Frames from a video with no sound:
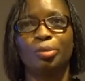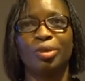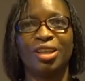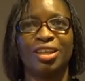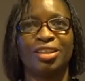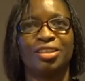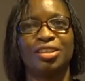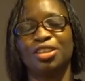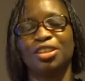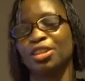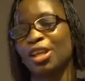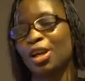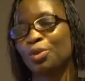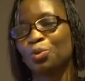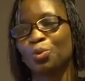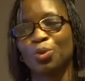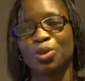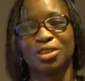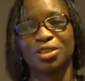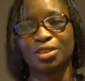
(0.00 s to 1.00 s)
and I think that
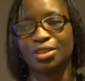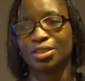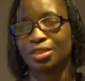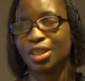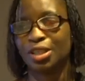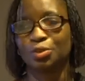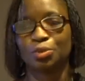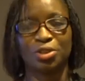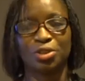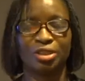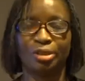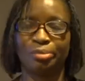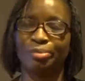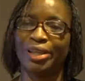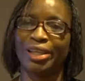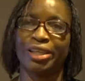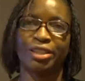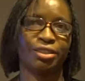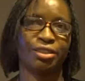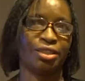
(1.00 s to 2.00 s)
was a
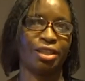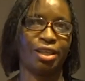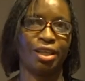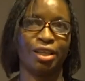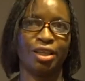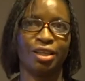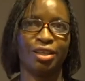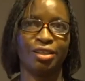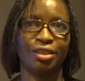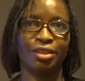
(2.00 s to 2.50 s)
blessed day.